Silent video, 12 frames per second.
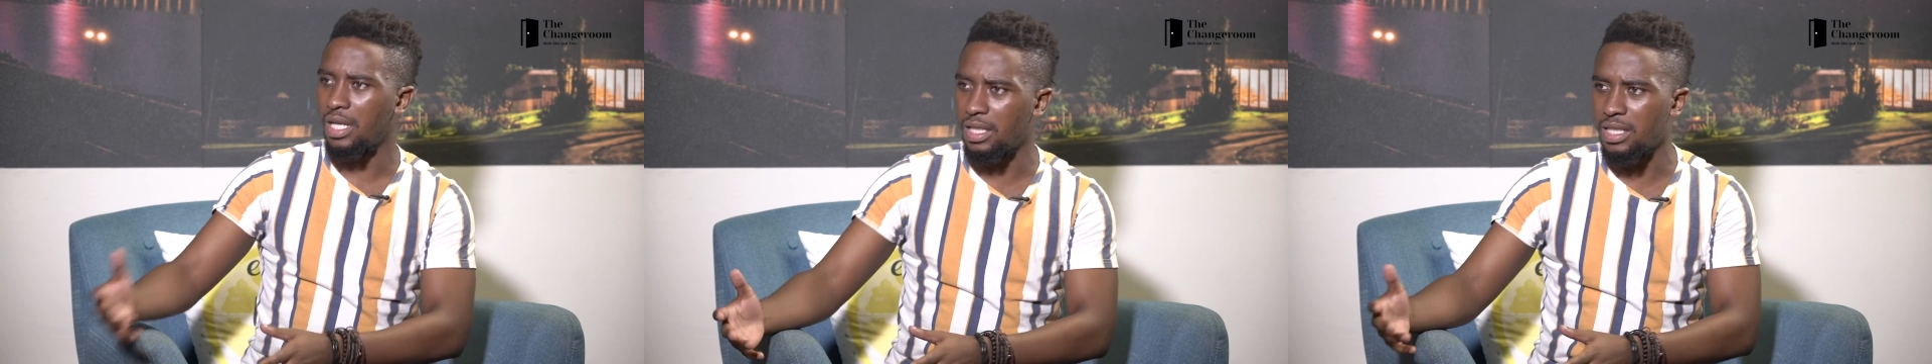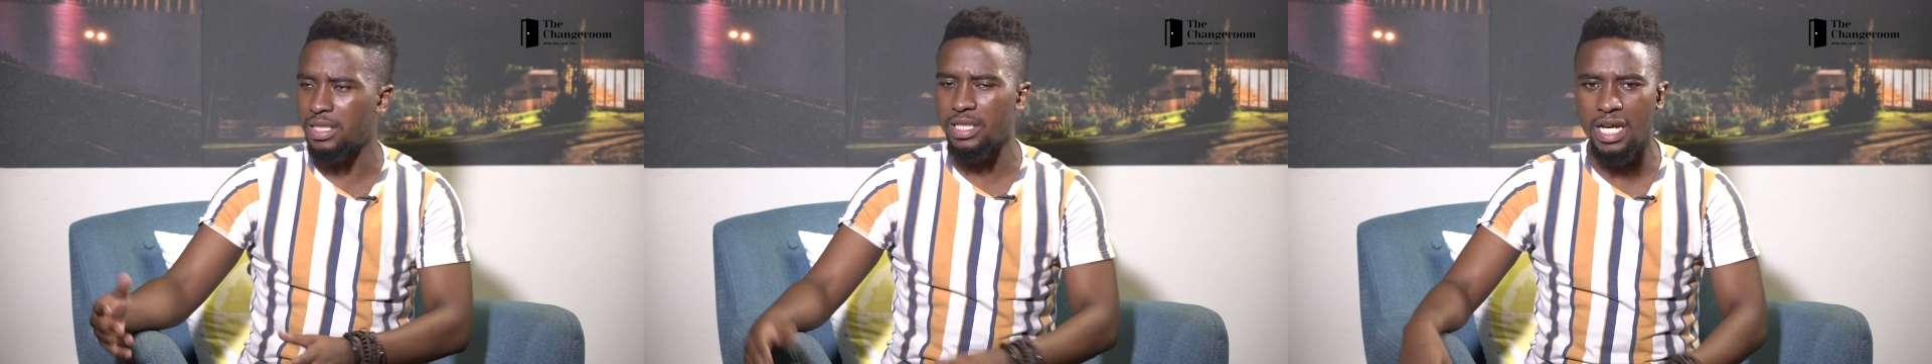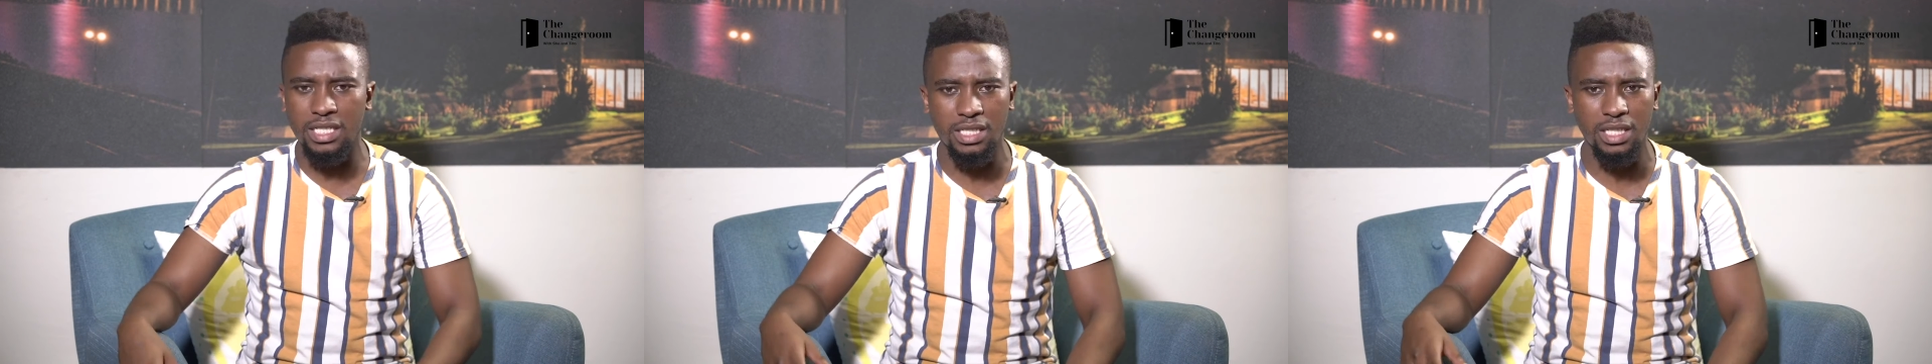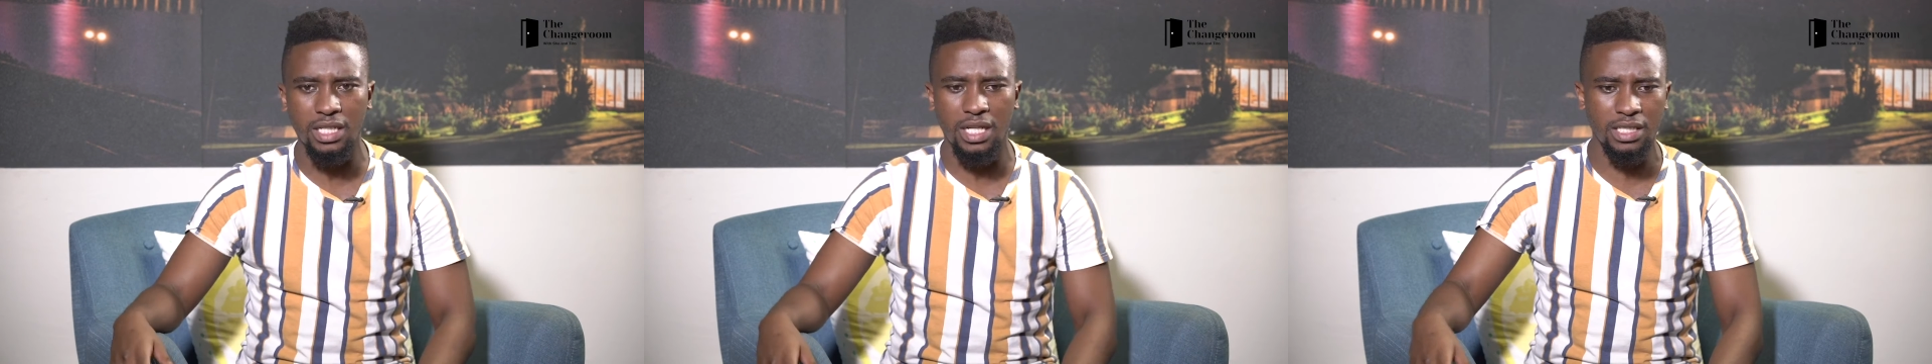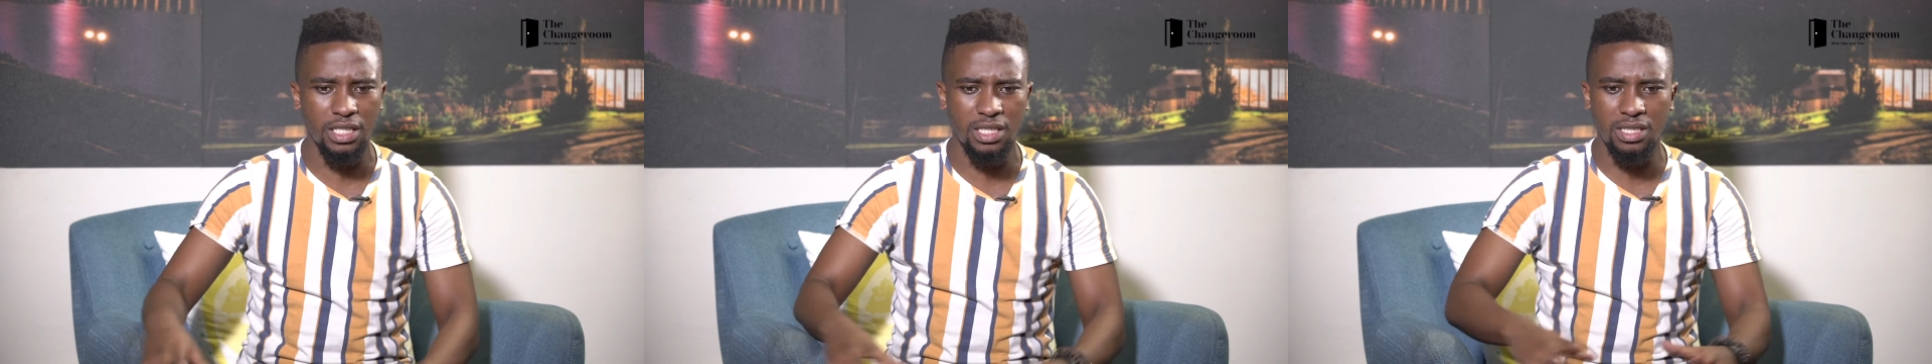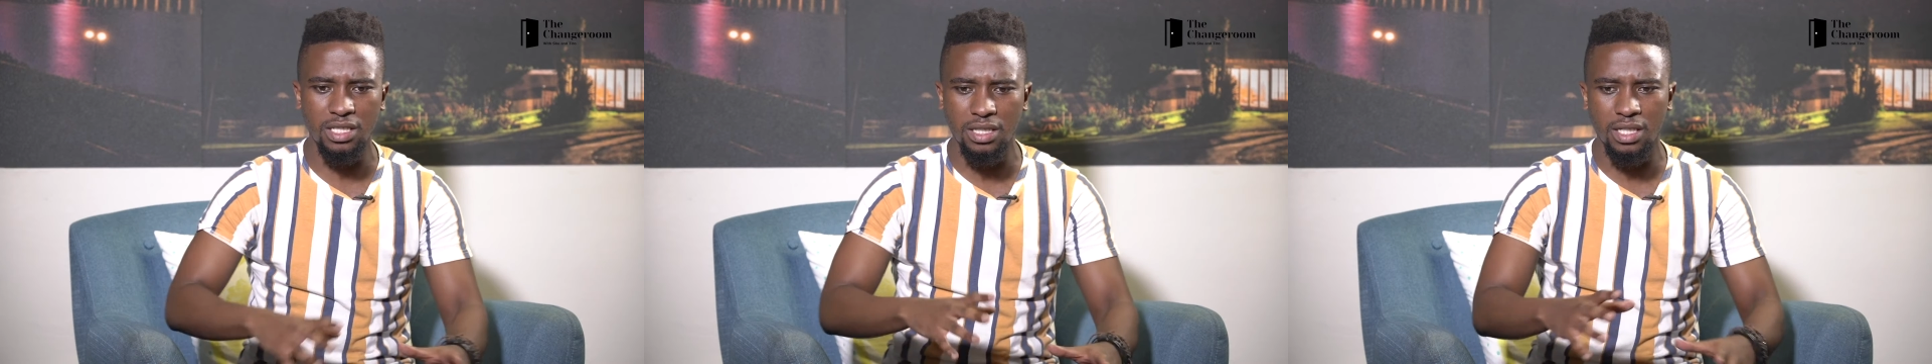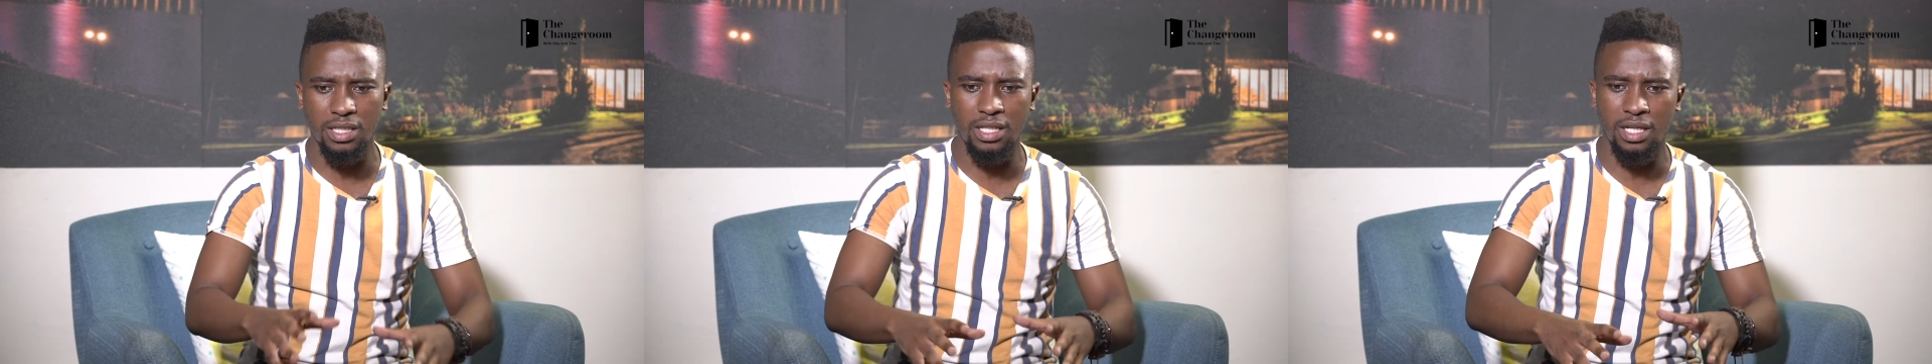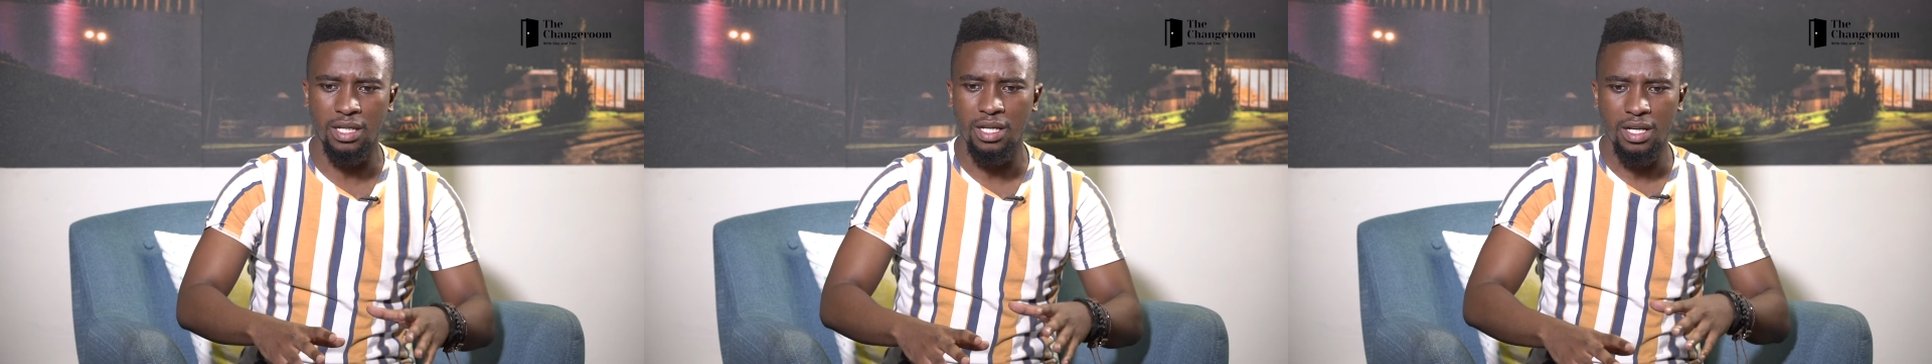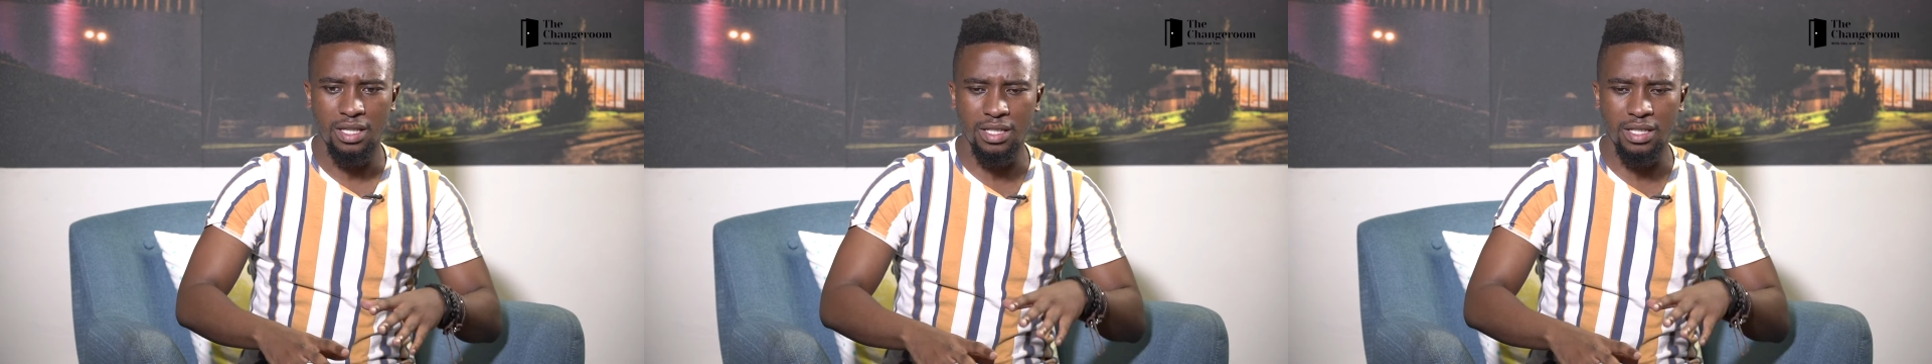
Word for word: and internationally, and just seeing the the,